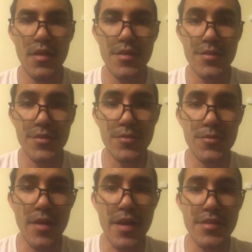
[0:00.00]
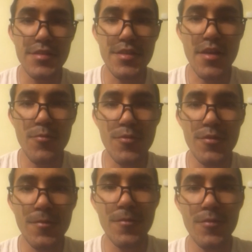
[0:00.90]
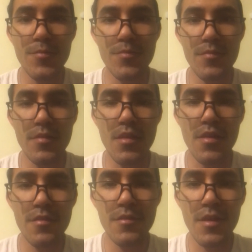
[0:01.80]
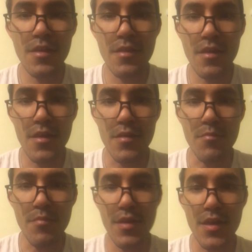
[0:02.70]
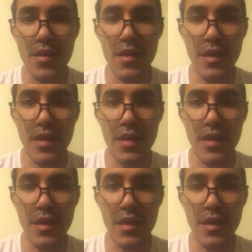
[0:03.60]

So I just got word from the other day that my